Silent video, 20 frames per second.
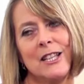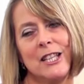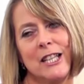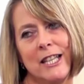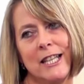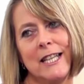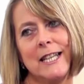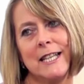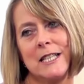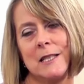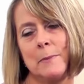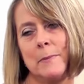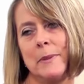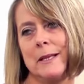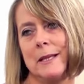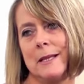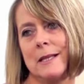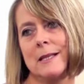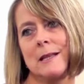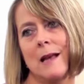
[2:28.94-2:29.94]
you need to be
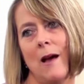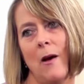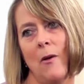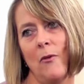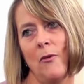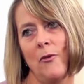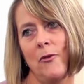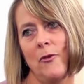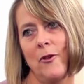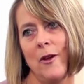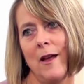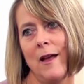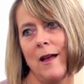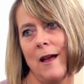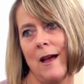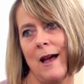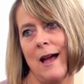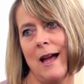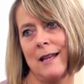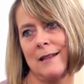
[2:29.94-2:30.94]
yourself
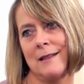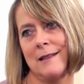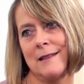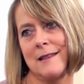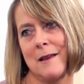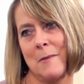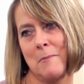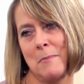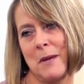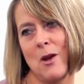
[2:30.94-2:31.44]
and um,